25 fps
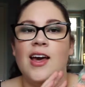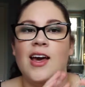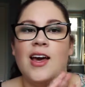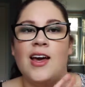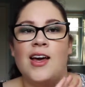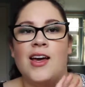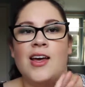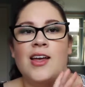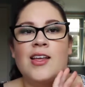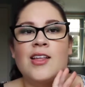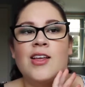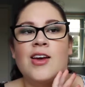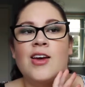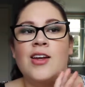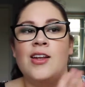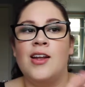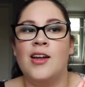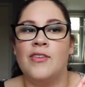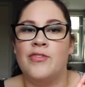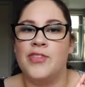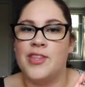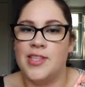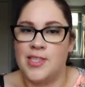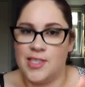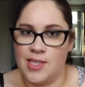and i
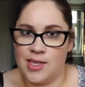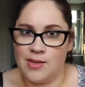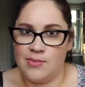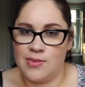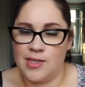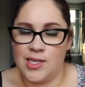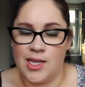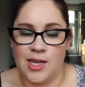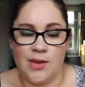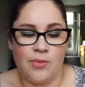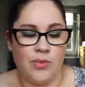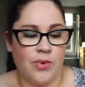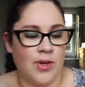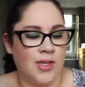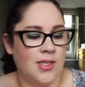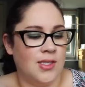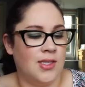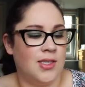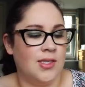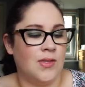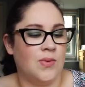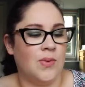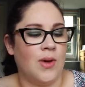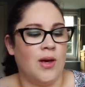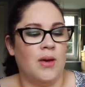love the deep sleep
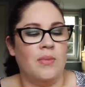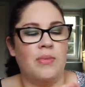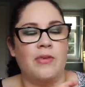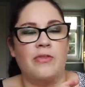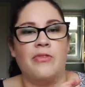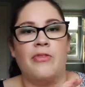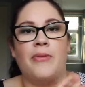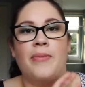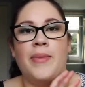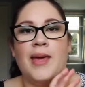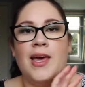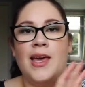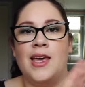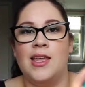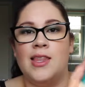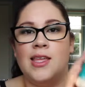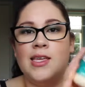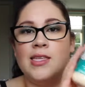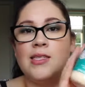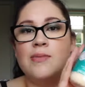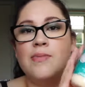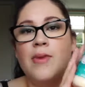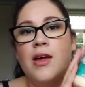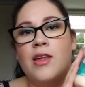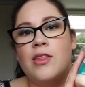ones as well but for me
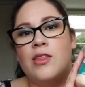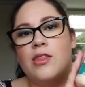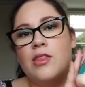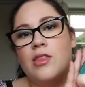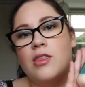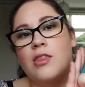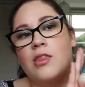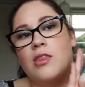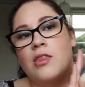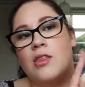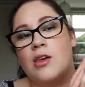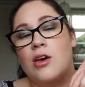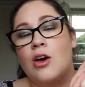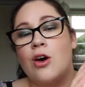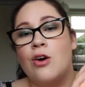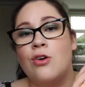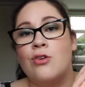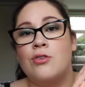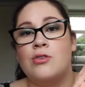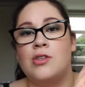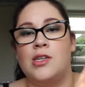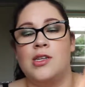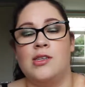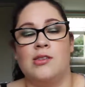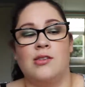this month the
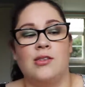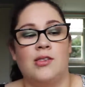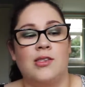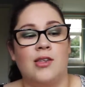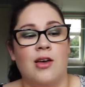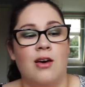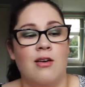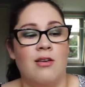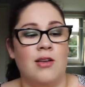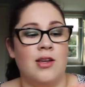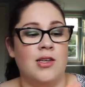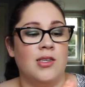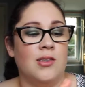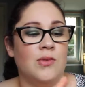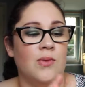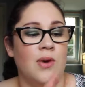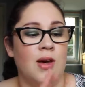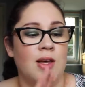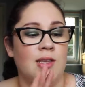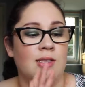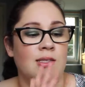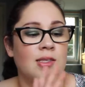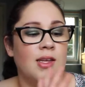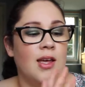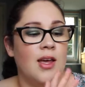cold and sinus
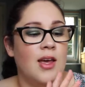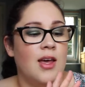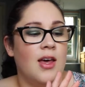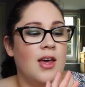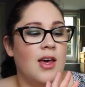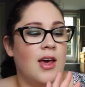ones